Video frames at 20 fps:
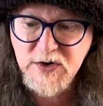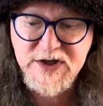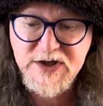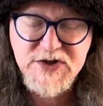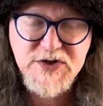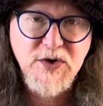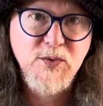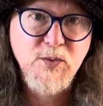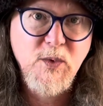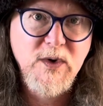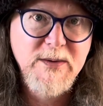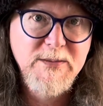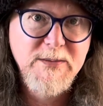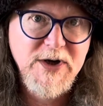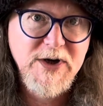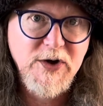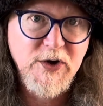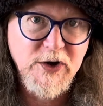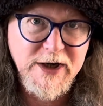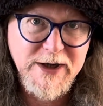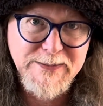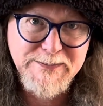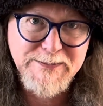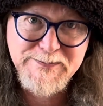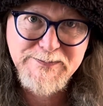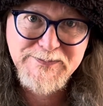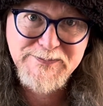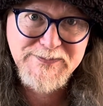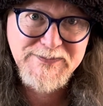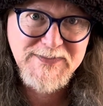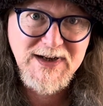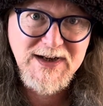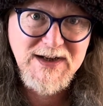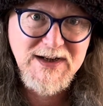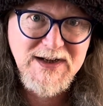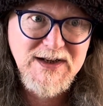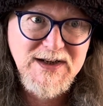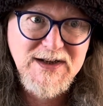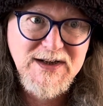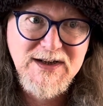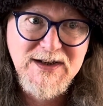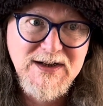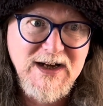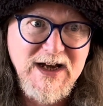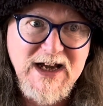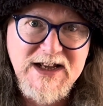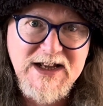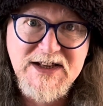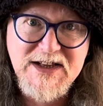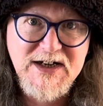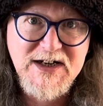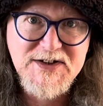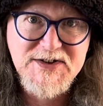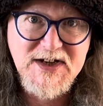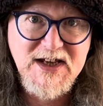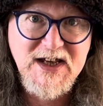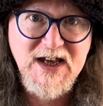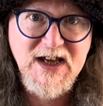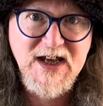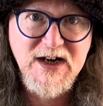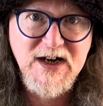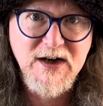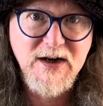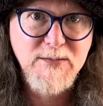Tonk Women on it. I had that as a kid.